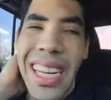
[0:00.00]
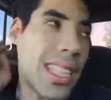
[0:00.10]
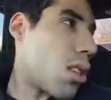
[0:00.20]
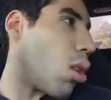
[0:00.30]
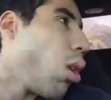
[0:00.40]
I
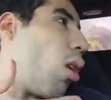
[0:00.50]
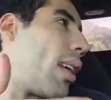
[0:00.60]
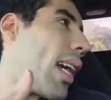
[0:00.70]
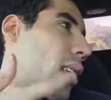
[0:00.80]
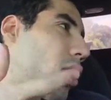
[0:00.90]
don't know
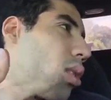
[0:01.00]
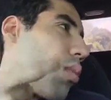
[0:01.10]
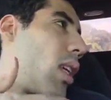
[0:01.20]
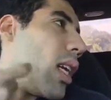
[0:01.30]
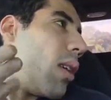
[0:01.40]
all the actors,
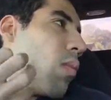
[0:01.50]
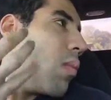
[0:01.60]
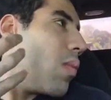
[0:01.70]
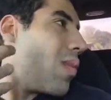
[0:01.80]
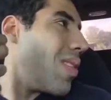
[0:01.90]
my name.
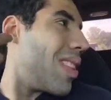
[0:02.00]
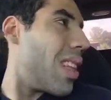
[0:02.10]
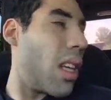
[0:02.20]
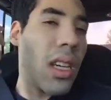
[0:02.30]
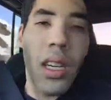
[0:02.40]

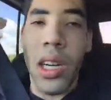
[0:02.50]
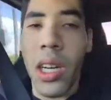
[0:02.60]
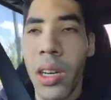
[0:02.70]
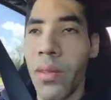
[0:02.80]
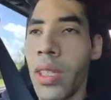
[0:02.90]

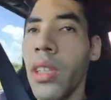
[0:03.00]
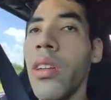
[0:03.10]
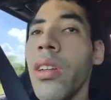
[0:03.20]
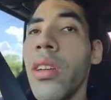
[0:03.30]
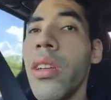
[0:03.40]

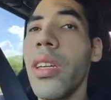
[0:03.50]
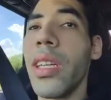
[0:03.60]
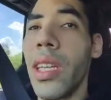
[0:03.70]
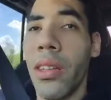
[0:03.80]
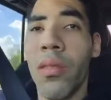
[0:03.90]

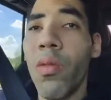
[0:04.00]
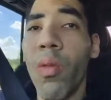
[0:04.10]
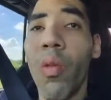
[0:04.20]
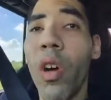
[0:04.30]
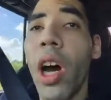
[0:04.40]

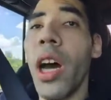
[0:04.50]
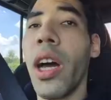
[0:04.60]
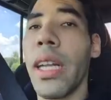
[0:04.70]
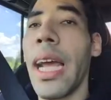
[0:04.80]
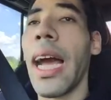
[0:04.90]

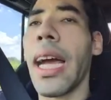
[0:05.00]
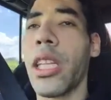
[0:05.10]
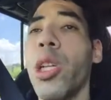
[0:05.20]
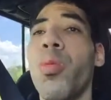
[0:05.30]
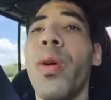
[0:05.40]
The
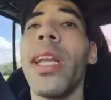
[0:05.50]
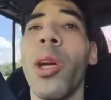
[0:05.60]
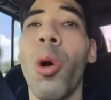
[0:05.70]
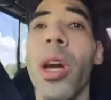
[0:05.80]
actors who played the